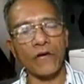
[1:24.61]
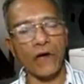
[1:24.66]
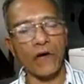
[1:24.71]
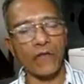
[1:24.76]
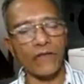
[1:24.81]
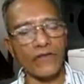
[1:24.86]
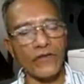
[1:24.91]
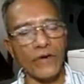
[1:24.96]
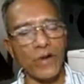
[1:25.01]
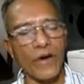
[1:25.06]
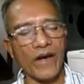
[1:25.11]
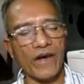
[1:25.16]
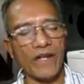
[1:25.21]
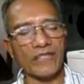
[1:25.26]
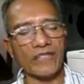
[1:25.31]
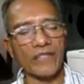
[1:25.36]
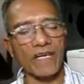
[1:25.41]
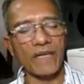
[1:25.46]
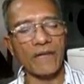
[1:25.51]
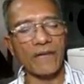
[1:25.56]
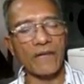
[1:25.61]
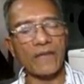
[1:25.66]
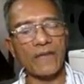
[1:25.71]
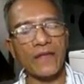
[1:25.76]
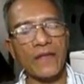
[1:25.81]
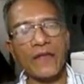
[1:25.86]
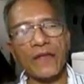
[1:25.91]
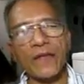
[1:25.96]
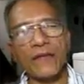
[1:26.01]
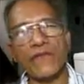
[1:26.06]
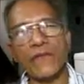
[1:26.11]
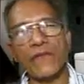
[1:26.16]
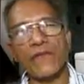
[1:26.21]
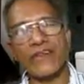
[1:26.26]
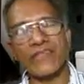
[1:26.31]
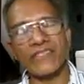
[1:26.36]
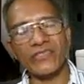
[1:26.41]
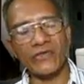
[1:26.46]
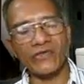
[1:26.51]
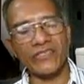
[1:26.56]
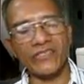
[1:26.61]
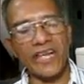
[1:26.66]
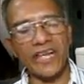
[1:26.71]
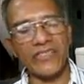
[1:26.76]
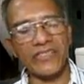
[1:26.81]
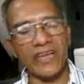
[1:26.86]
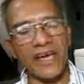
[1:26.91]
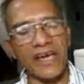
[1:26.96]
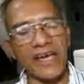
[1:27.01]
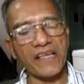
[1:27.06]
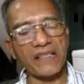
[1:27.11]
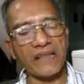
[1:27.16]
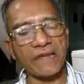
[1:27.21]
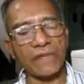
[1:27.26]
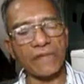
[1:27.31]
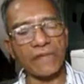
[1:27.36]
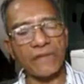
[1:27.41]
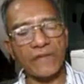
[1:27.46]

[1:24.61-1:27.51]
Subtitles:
of humanity, Revelation 6:8.